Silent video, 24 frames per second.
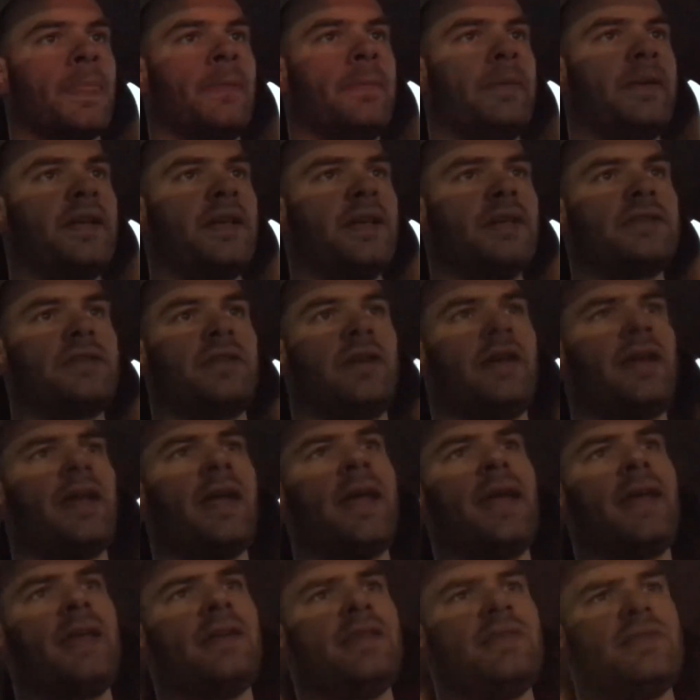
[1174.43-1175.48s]
because I
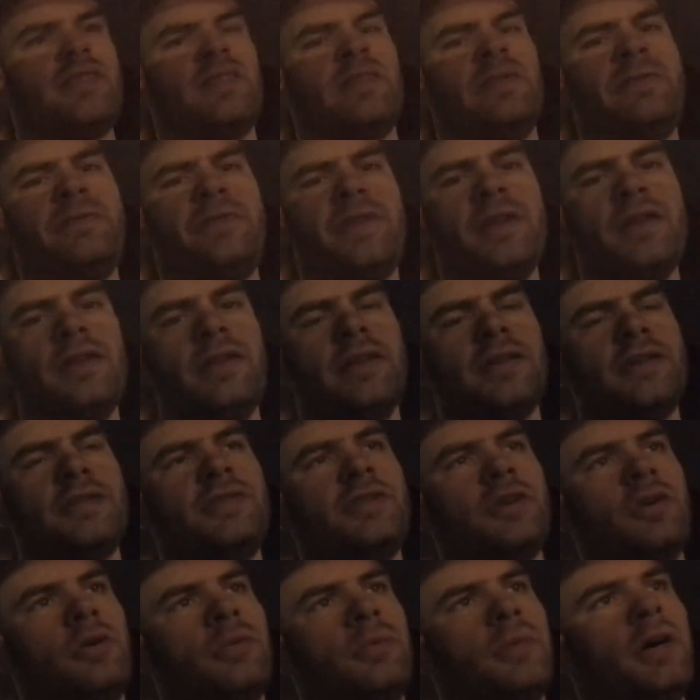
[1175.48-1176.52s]
hate the feeling
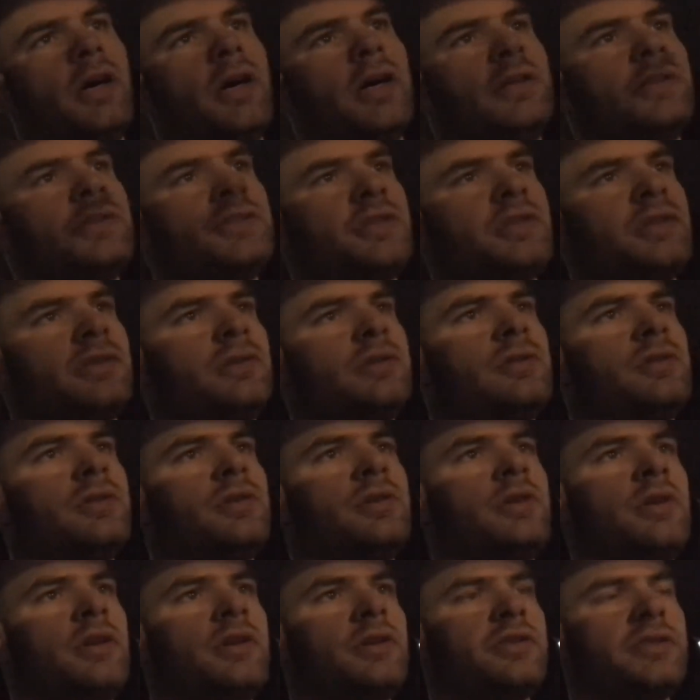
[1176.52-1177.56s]
so much
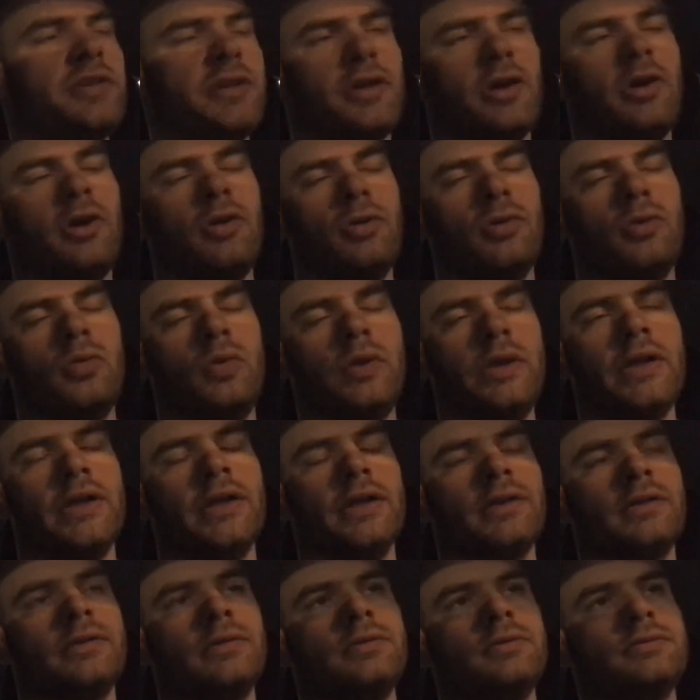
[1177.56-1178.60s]
to go and
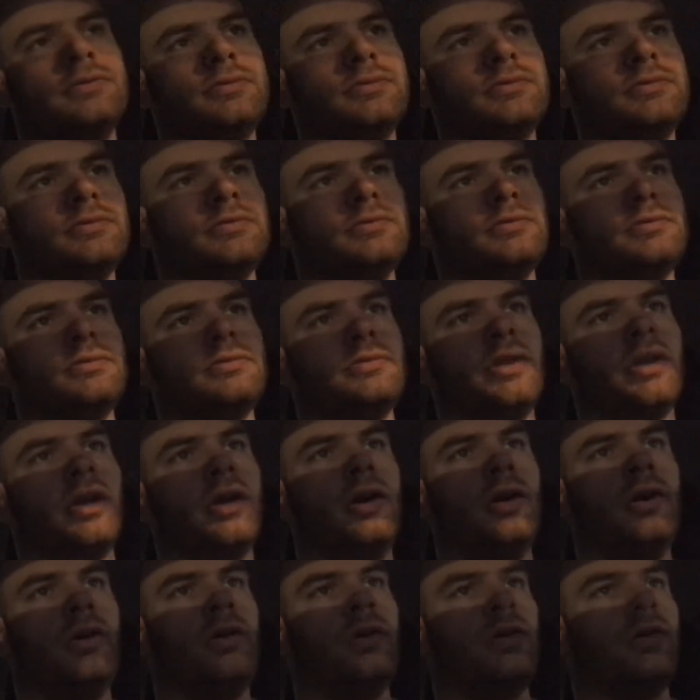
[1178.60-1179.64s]
win. You
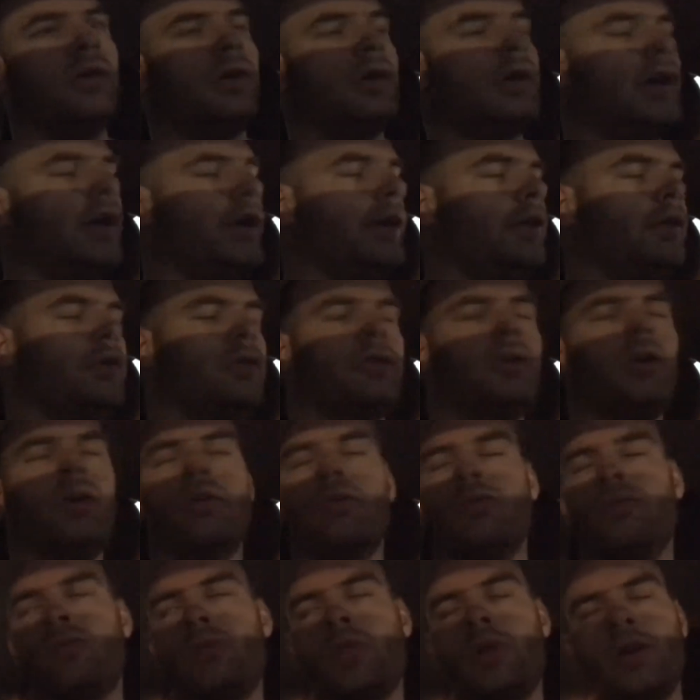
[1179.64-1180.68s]
know, I'll
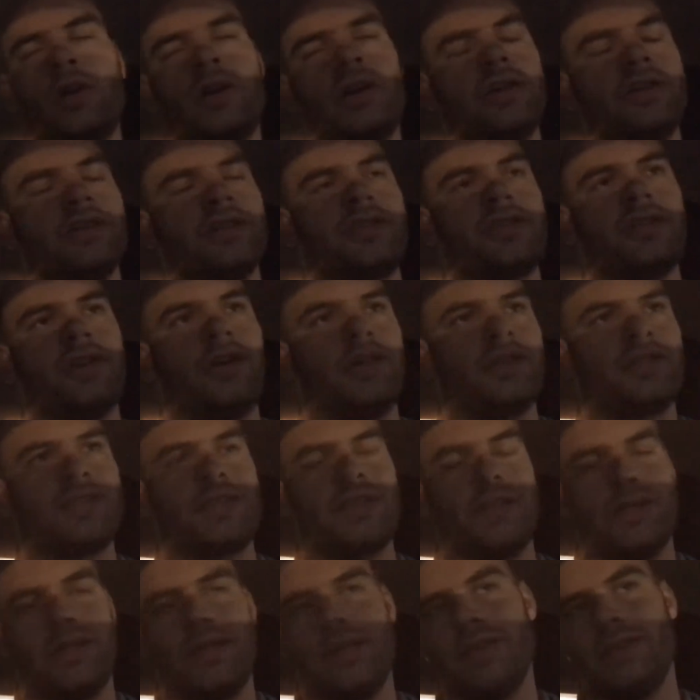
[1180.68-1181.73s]
go and work on the shots
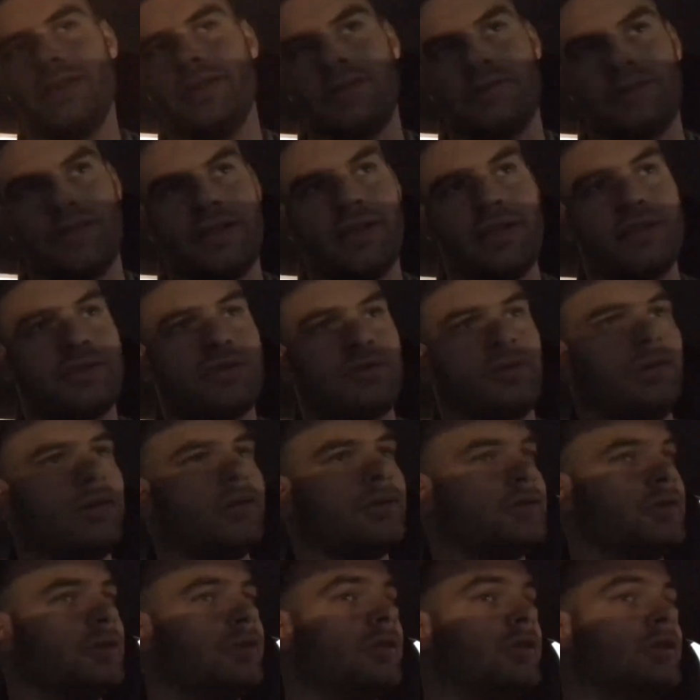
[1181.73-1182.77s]
that I
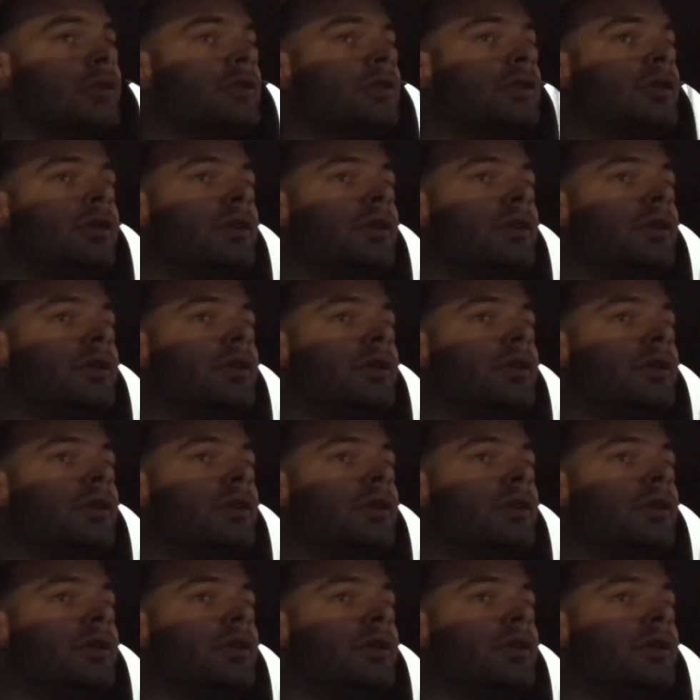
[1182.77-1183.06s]
struggled on,